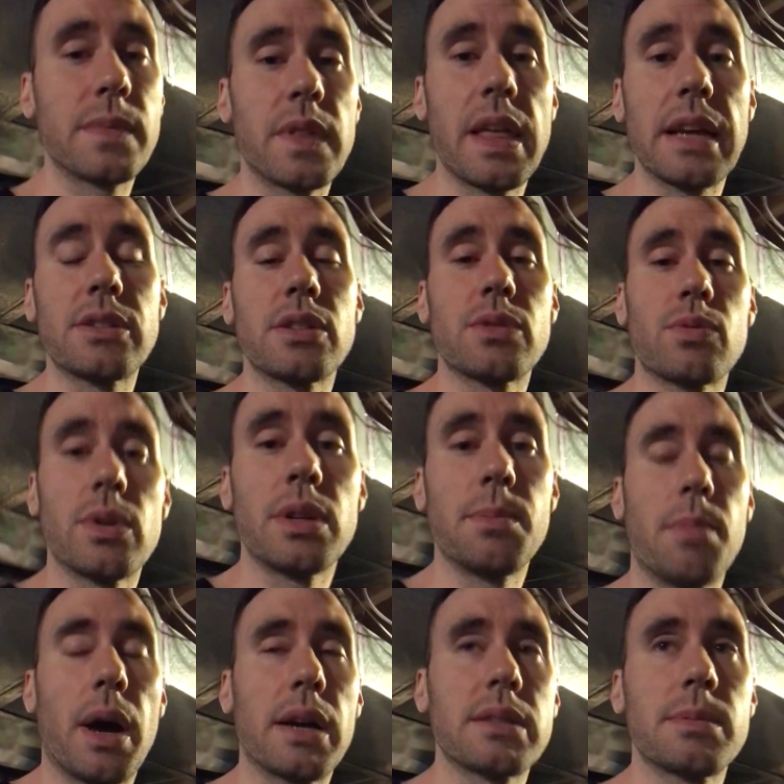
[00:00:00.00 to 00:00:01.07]
That just really
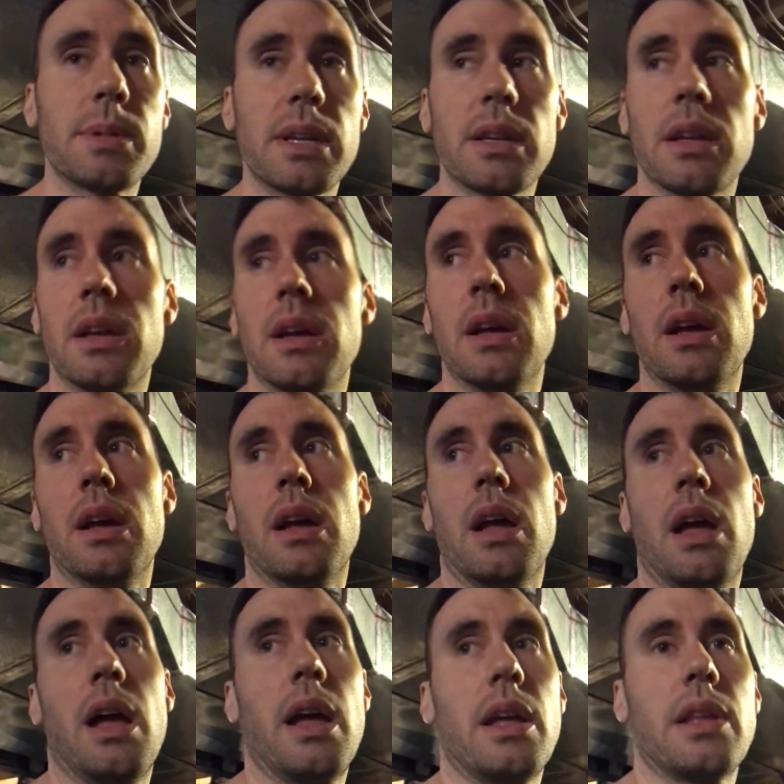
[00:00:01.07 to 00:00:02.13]
bugs me.
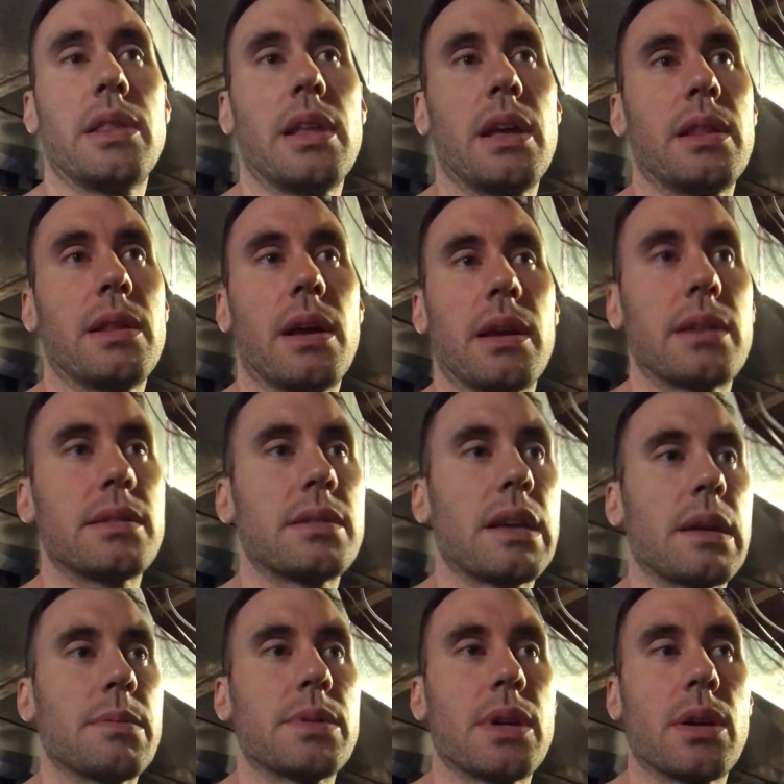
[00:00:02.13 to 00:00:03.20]
And then
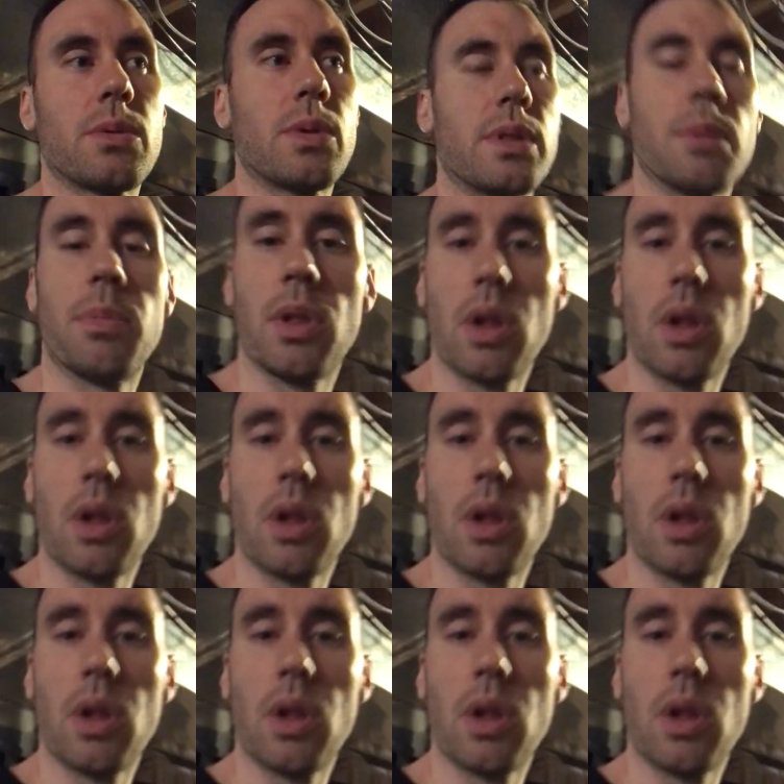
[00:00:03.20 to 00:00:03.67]
Samsung with the